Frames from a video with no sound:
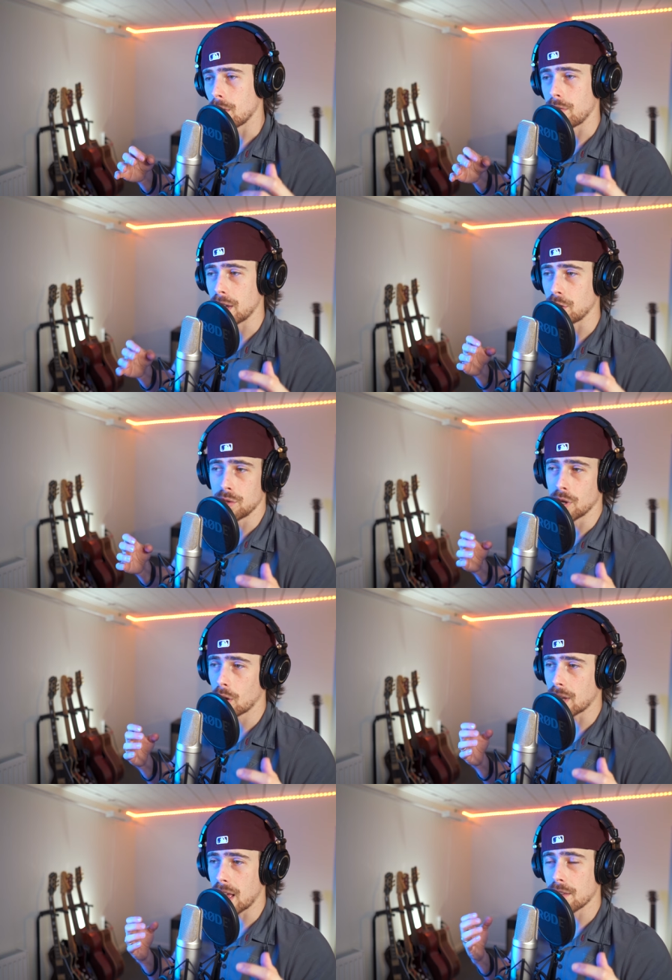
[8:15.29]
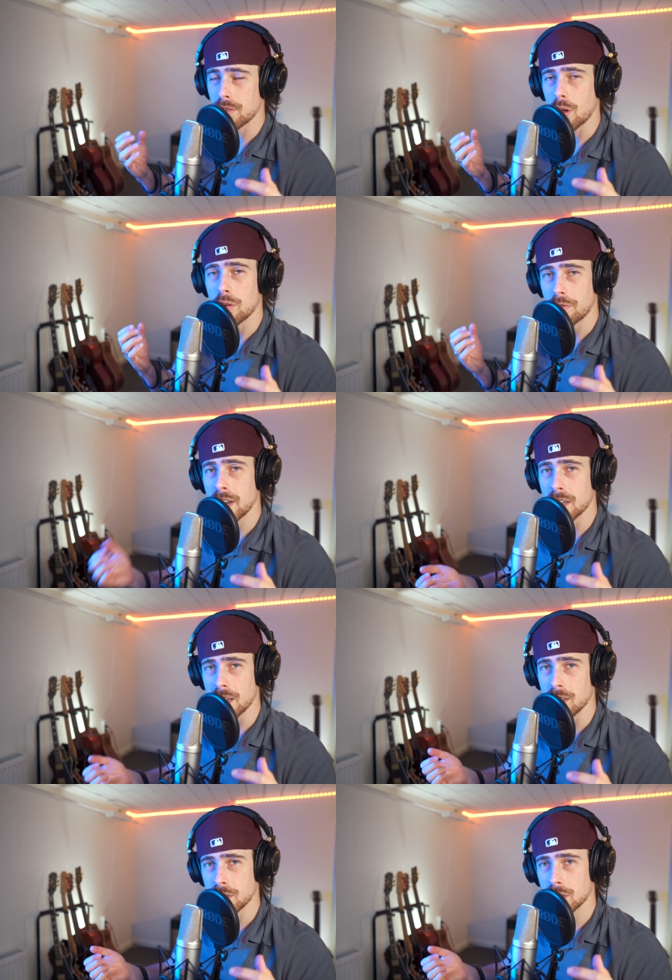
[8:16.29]
that you don't have long
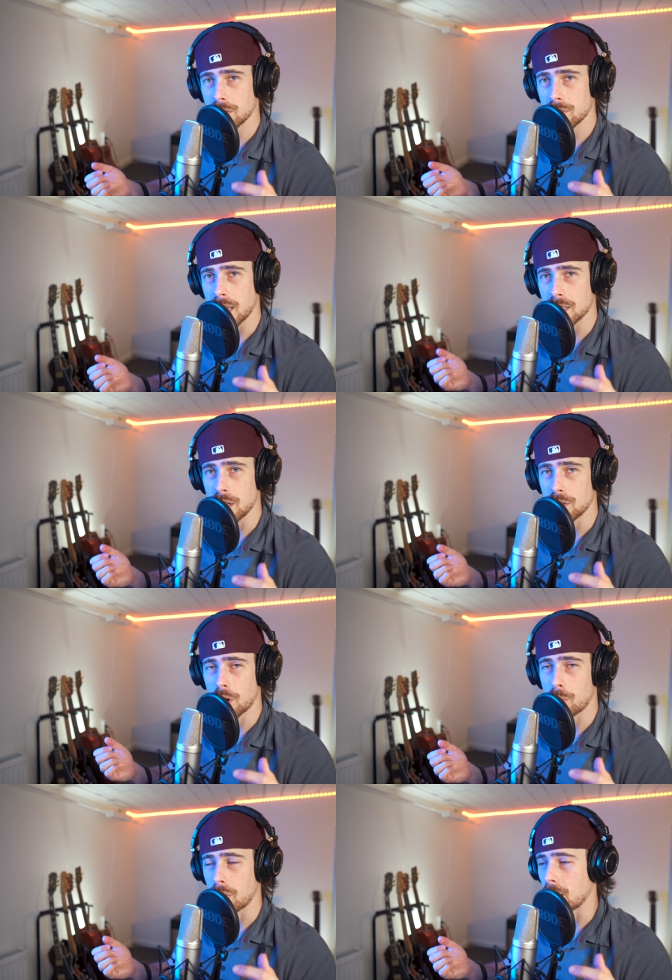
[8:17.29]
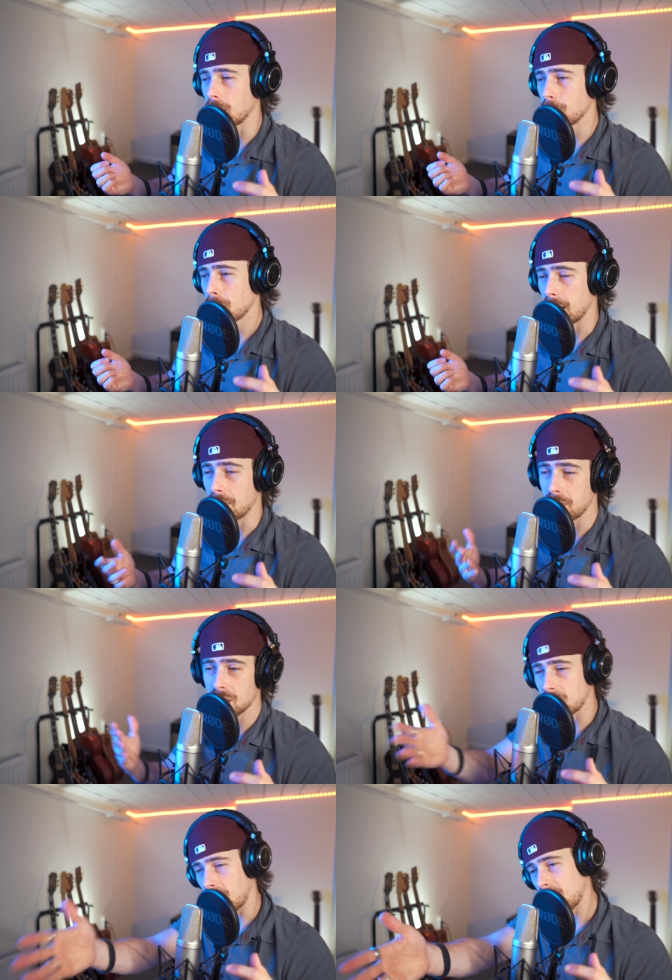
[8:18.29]
fingernails as a guitar player. And in
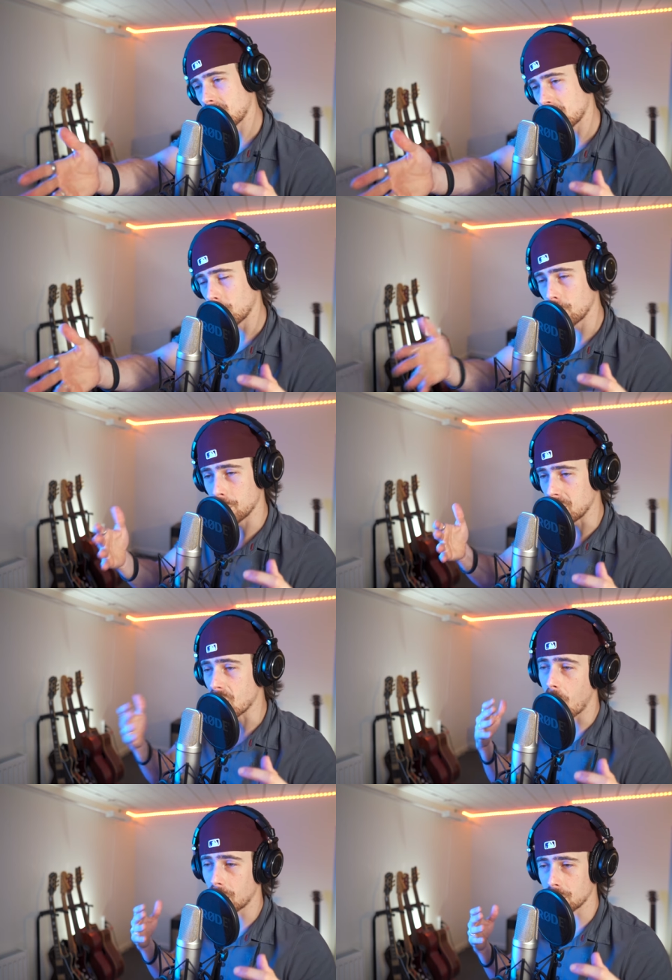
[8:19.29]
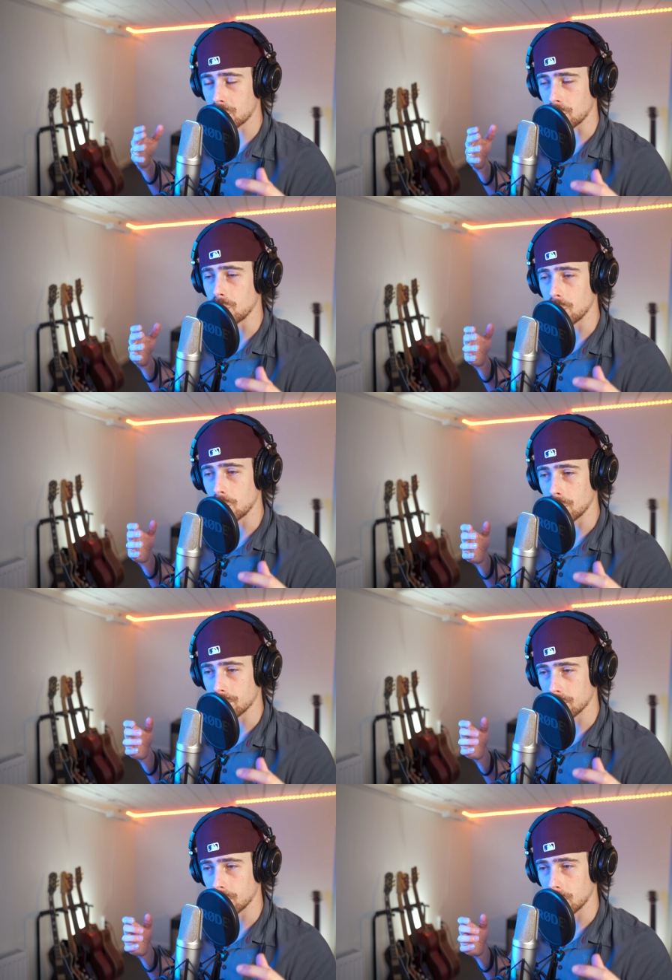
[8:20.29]
this case, it would be harder to
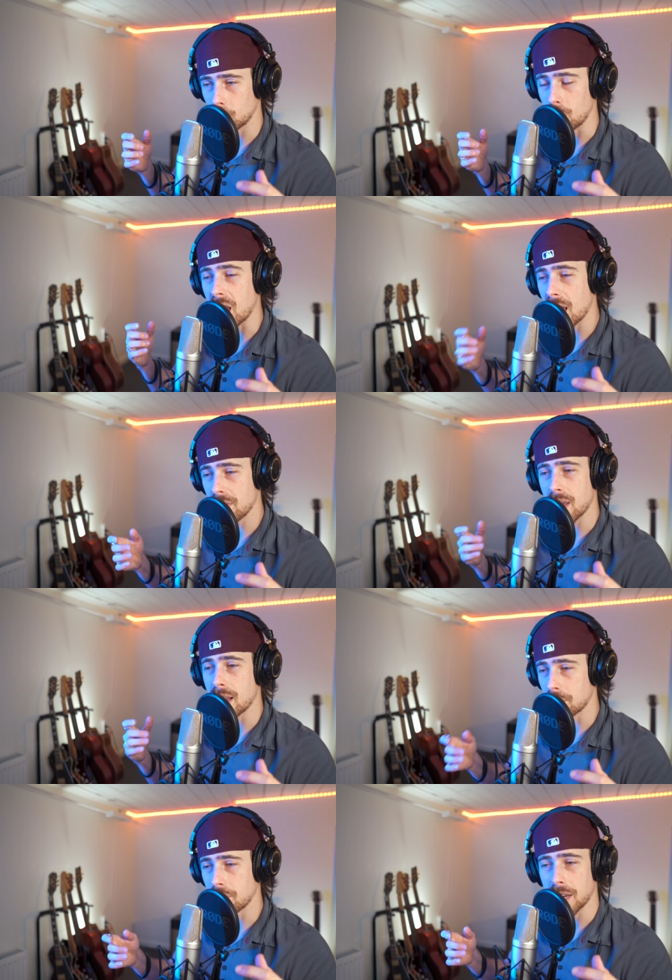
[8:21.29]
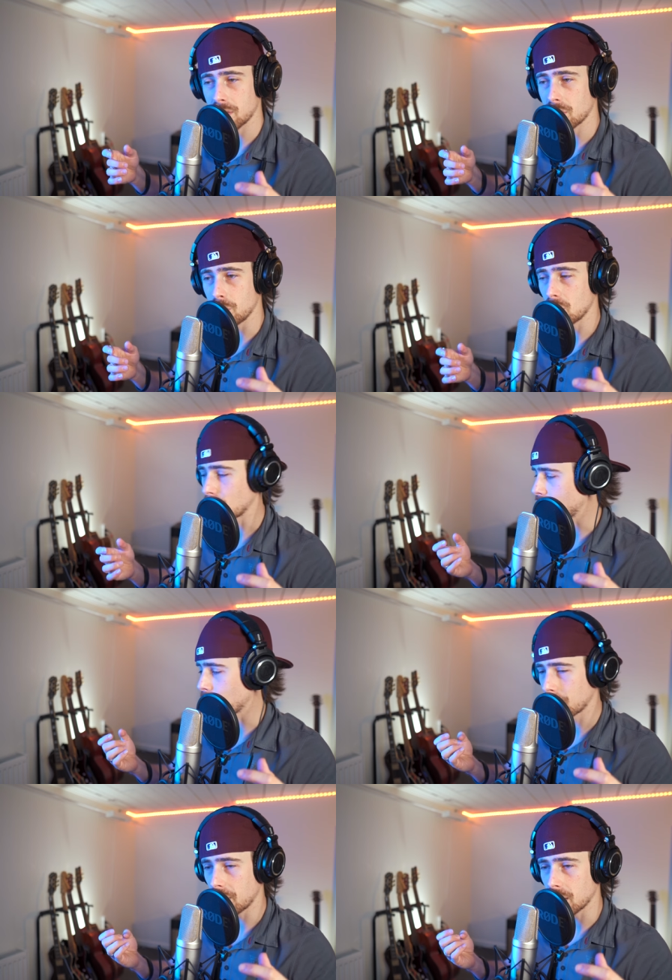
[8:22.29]
create that effect because
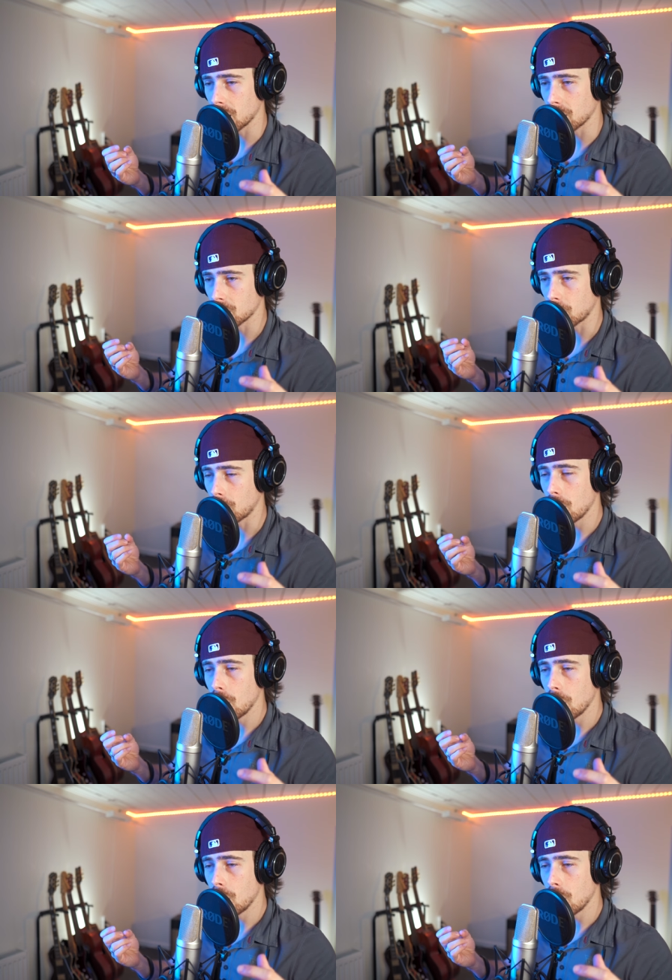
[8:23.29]
your fingernails are